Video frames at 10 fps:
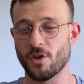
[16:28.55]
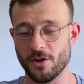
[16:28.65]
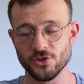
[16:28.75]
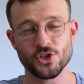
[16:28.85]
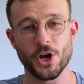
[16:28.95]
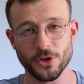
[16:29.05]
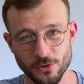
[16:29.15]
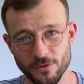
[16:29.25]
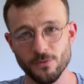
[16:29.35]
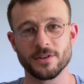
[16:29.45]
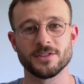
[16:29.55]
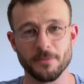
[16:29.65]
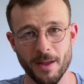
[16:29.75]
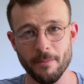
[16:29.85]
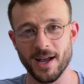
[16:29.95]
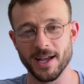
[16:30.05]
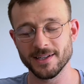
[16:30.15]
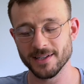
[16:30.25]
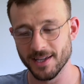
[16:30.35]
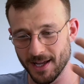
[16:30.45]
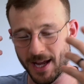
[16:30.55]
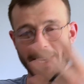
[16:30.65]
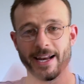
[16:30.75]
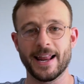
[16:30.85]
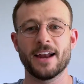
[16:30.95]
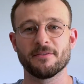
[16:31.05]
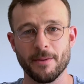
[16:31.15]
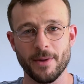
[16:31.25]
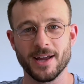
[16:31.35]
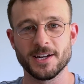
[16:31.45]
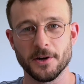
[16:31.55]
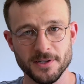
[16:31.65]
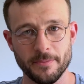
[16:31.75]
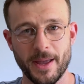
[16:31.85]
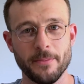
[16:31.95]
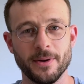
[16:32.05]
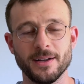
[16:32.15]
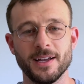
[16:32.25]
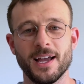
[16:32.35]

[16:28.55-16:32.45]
journal of what's on my mind, I get it out of my mind and onto paper,